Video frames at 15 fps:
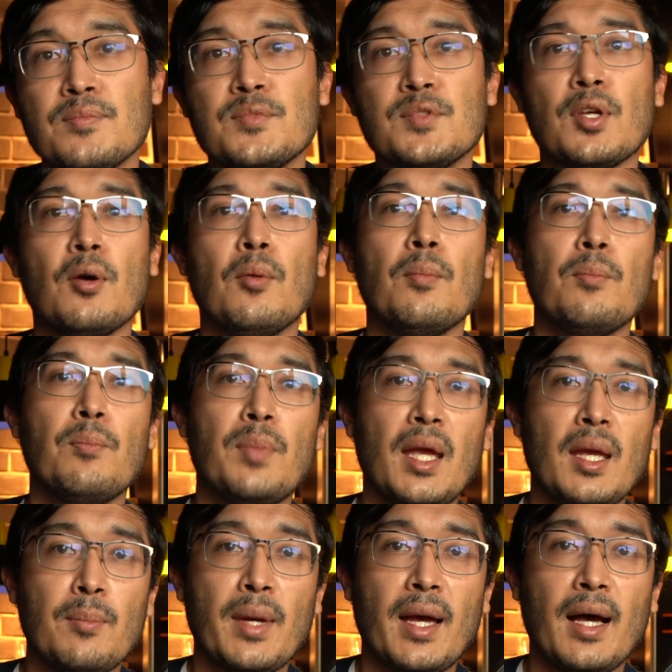So
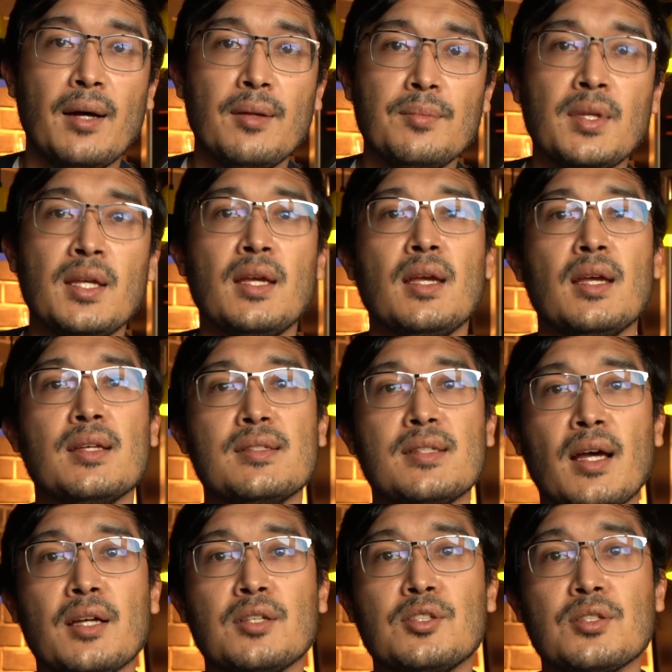PayPal is
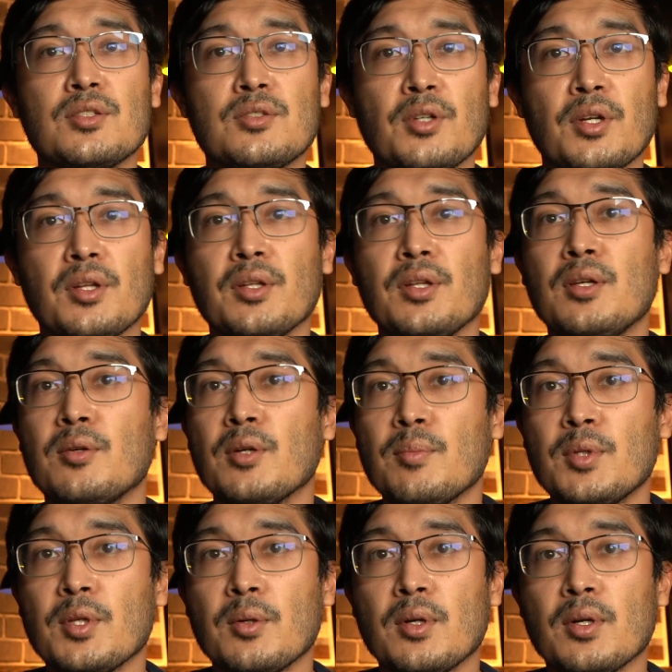not just strictly
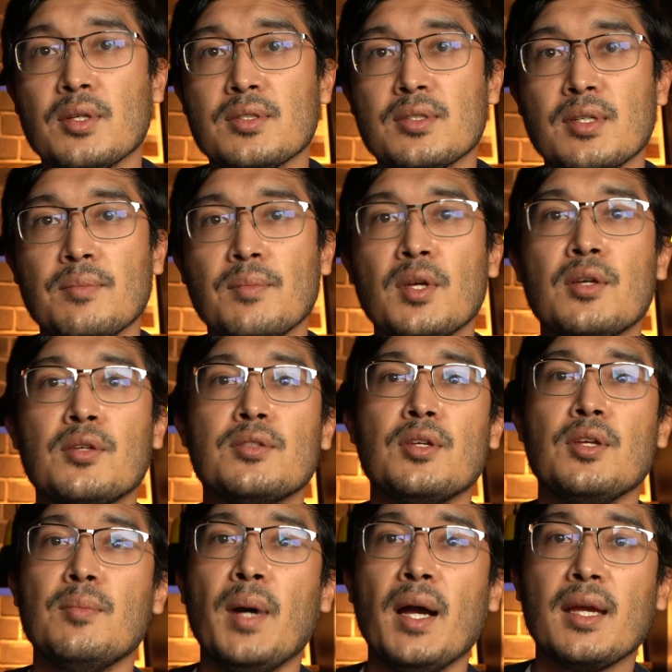cryptocurrency. So
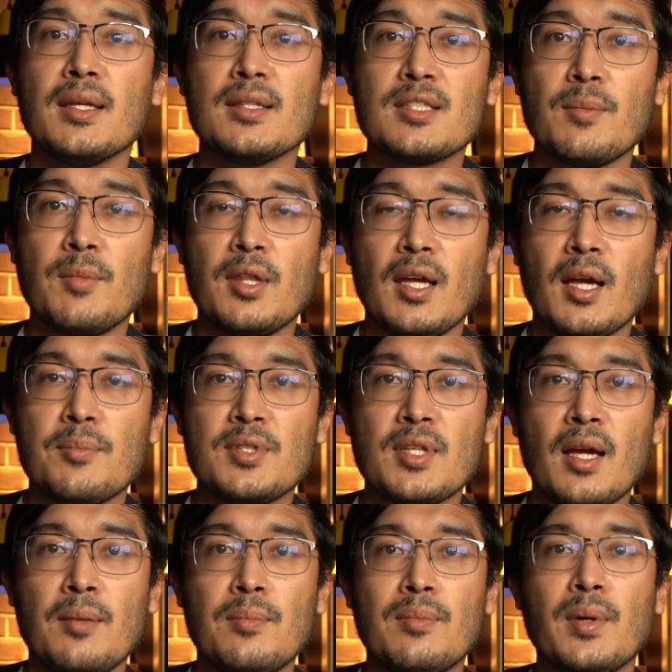you might get some of the
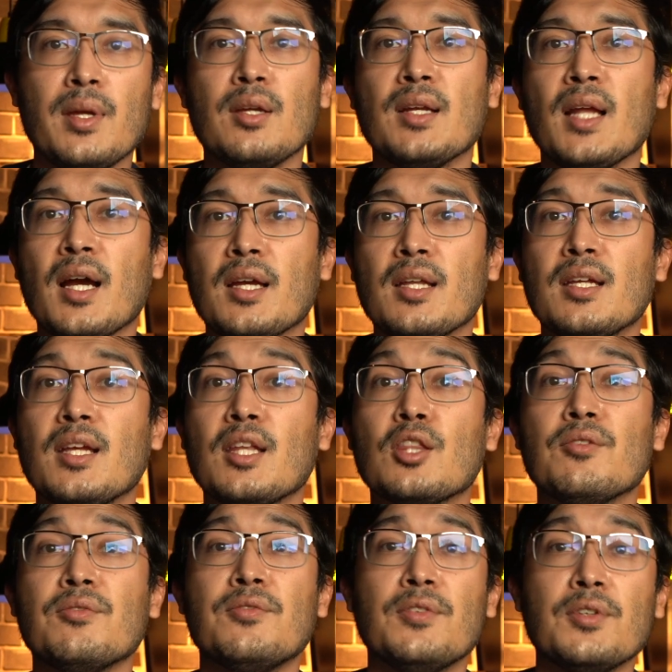upside, but you're not going to get
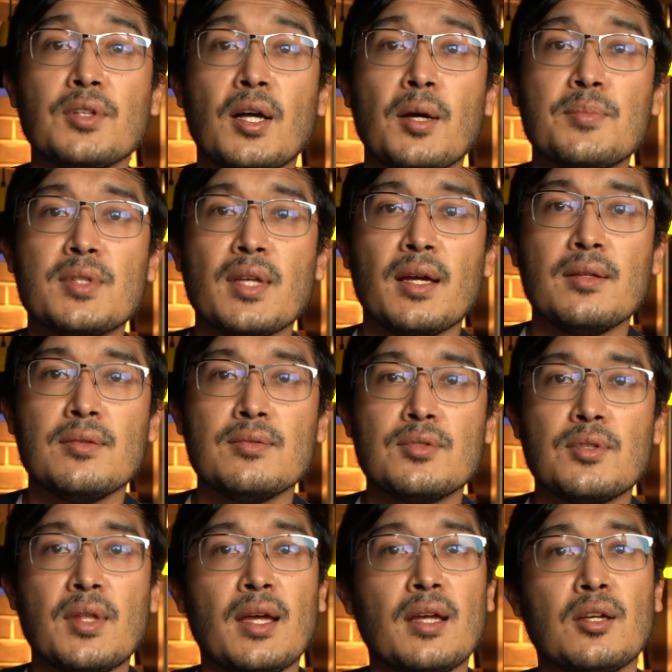the full upside.
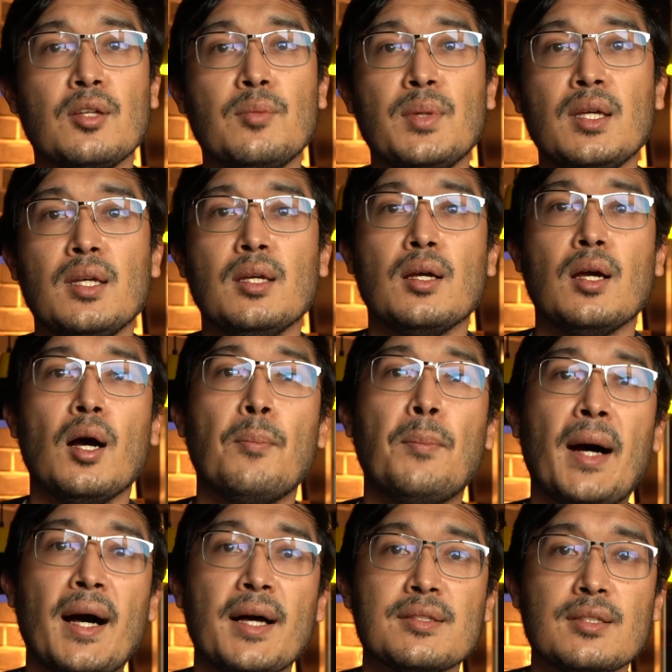So that could be a
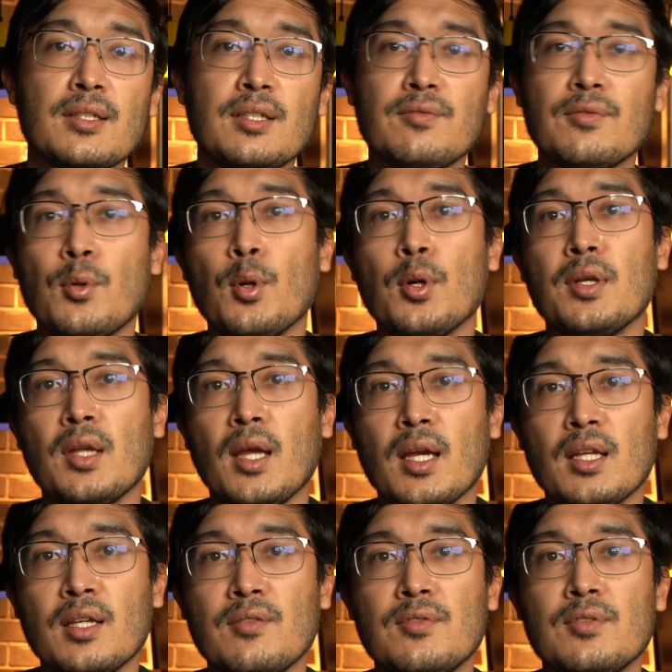positive or a
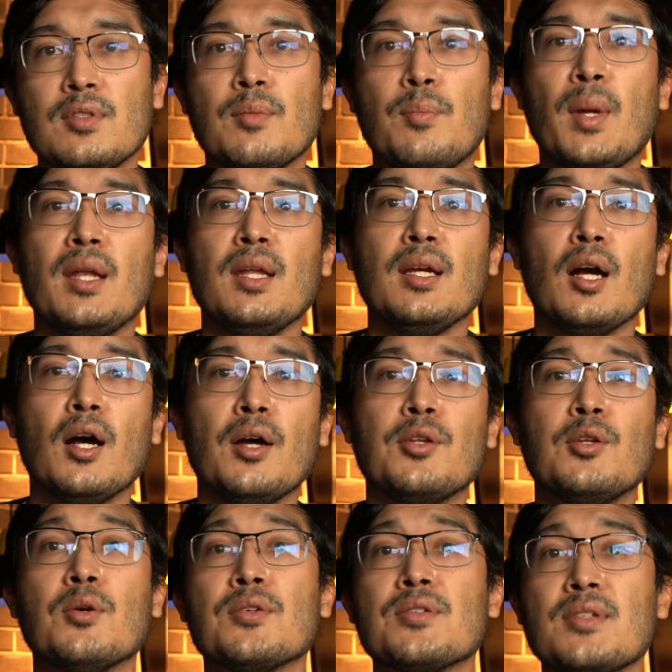negative depending on
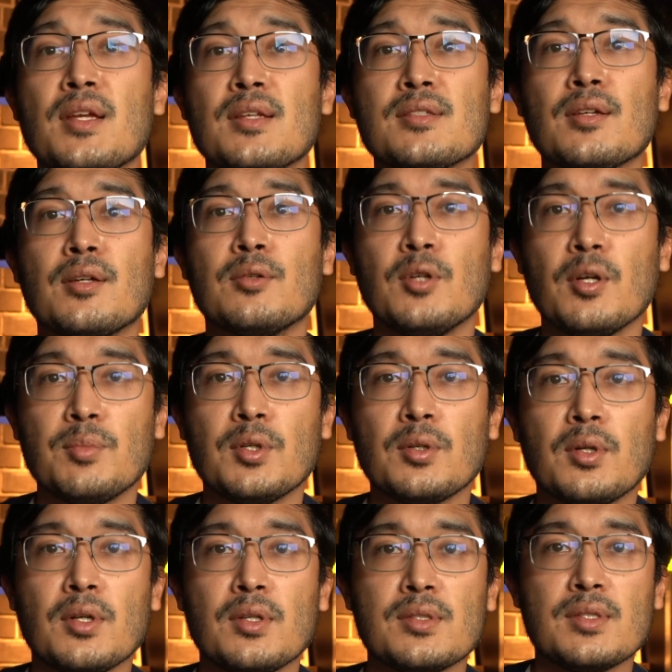your stance on
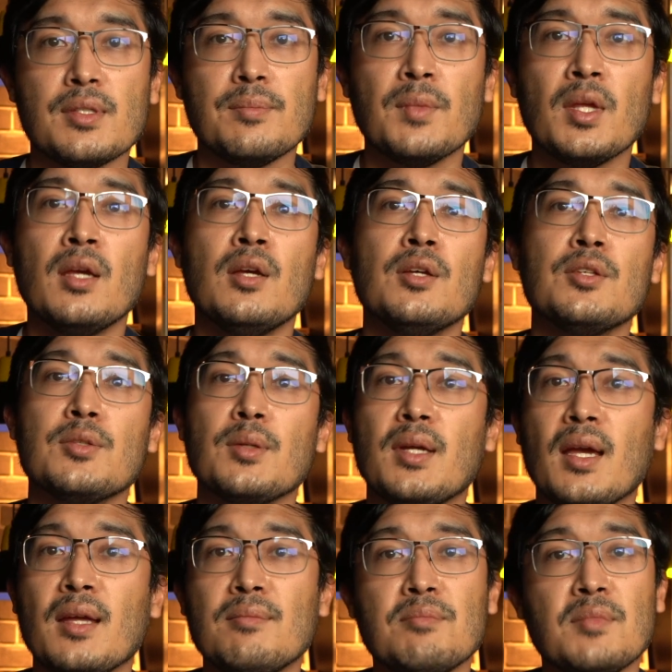cryptocurrency. So
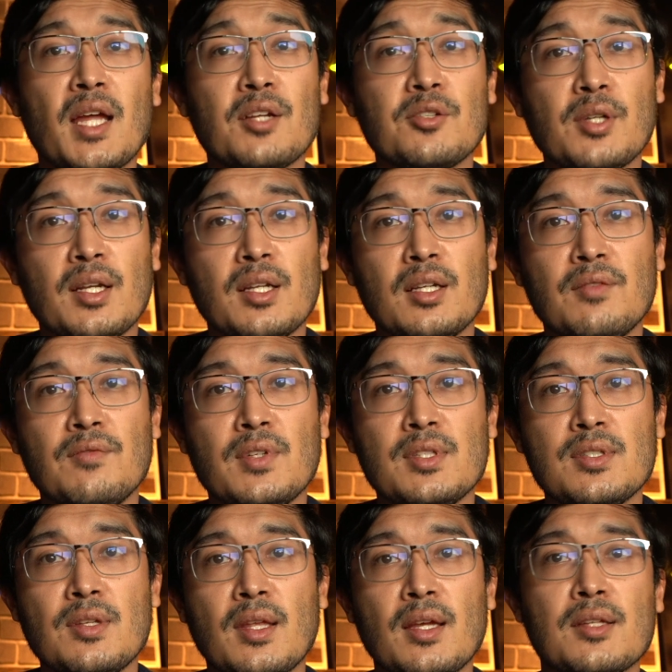again, not trying to
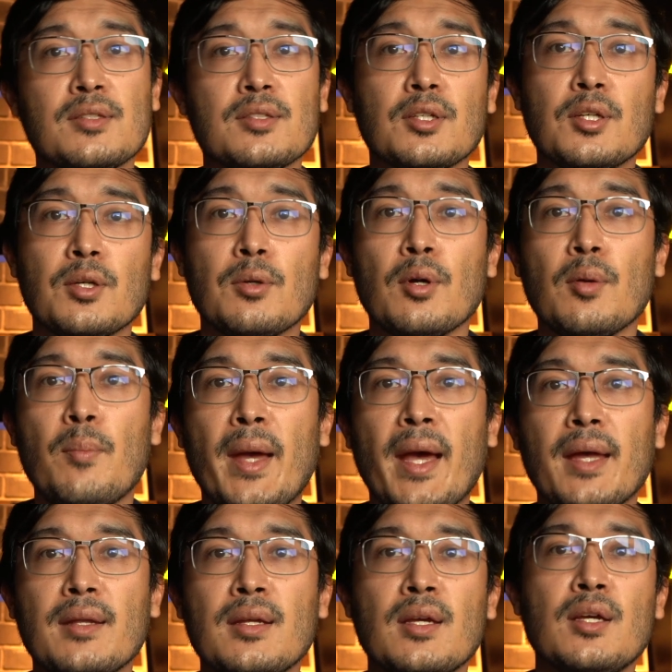convince you that it's a good or a
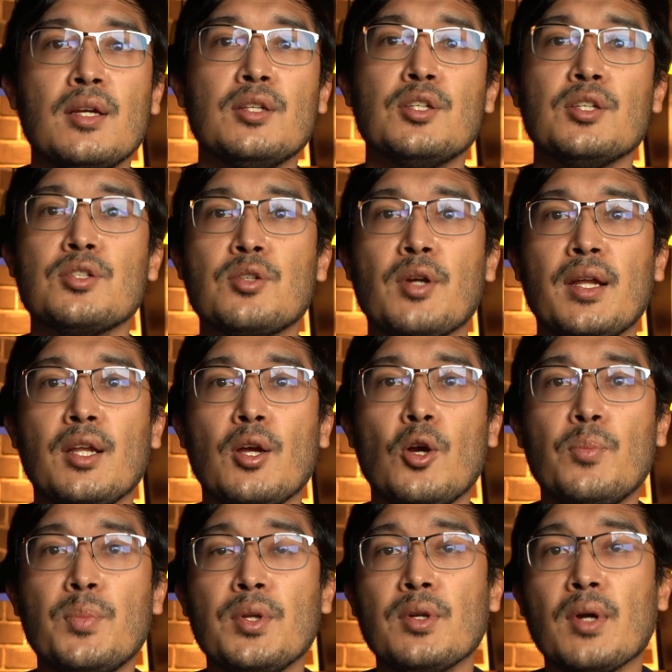bad, just trying to
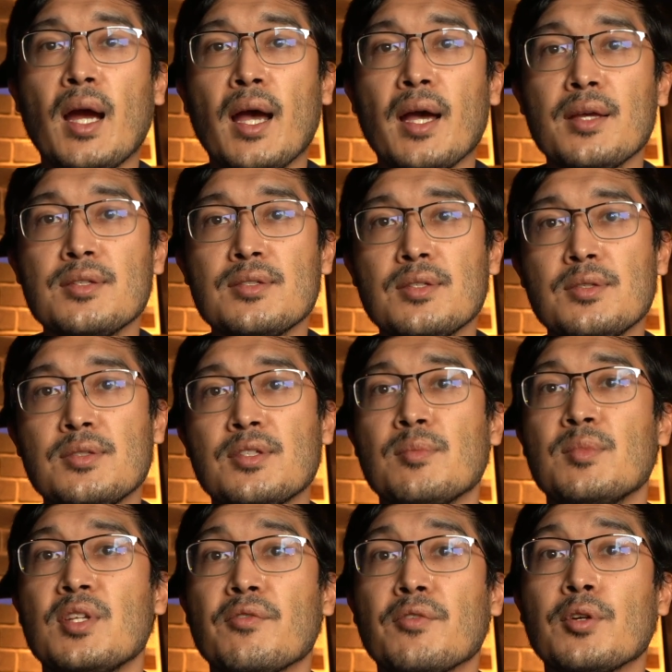open your eyes to
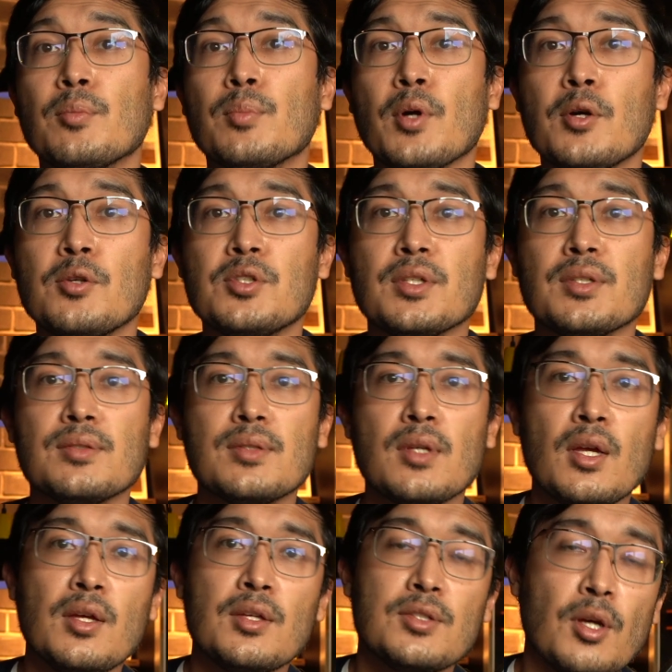some different approaches.
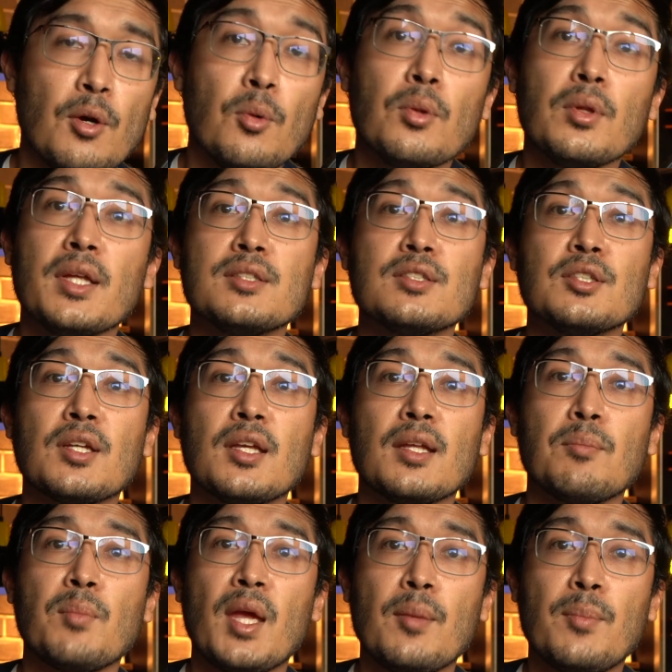So let's look
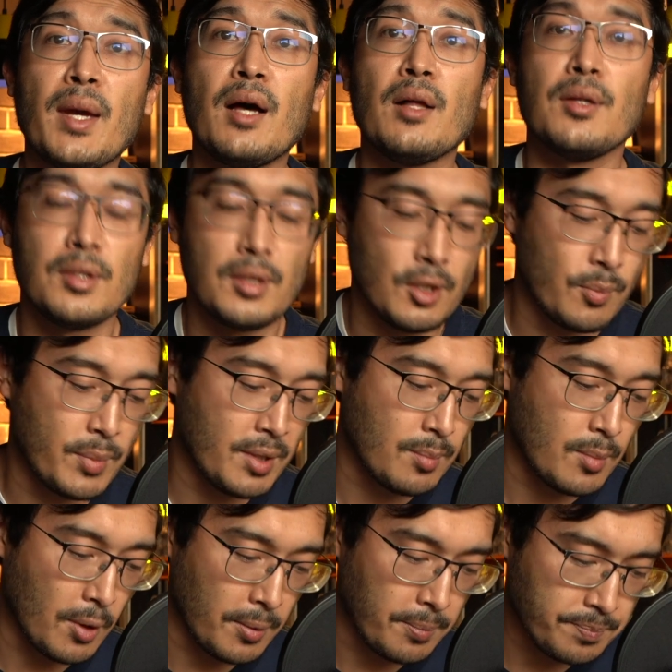at PayPal a little bit
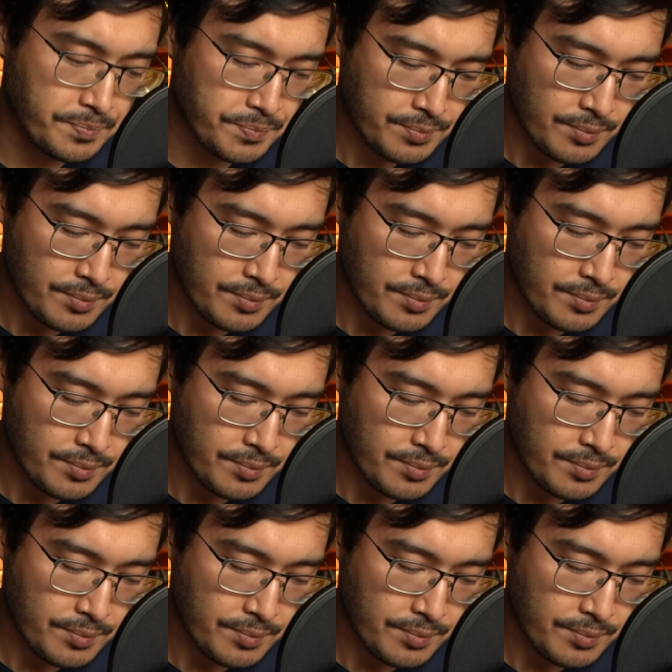more.